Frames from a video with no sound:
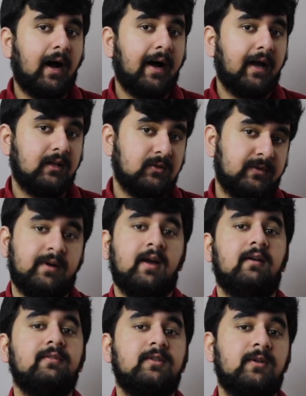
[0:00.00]
I do not
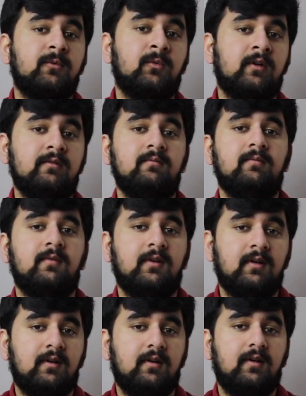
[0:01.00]
have a third one.
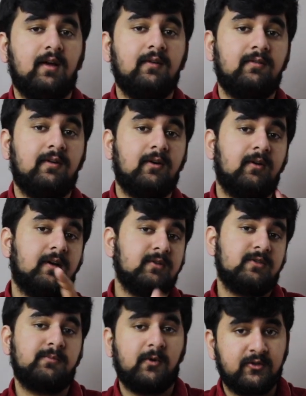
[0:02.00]
If you're looking
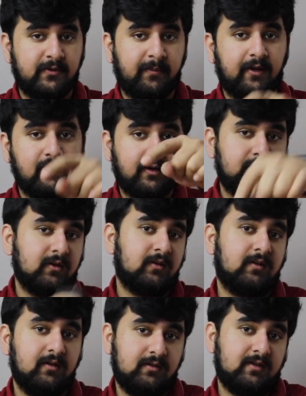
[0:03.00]
to sponsor me, you can
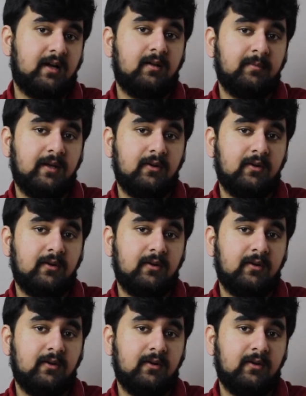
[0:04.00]
tell me.